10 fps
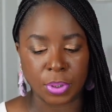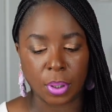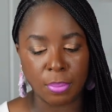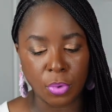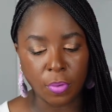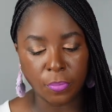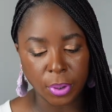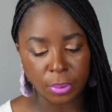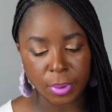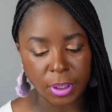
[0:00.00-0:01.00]
So they move
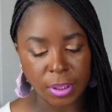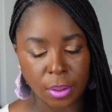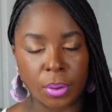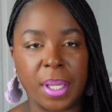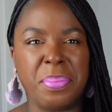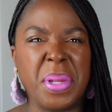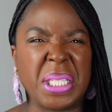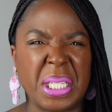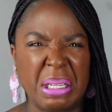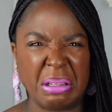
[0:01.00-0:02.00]
really slow and
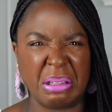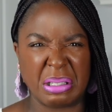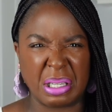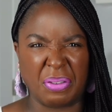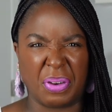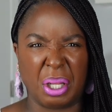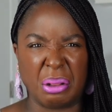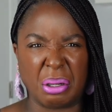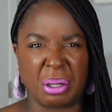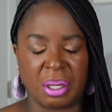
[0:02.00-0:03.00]
makes it easier for your
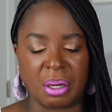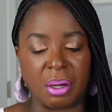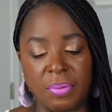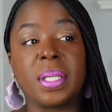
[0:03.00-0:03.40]
learning curve.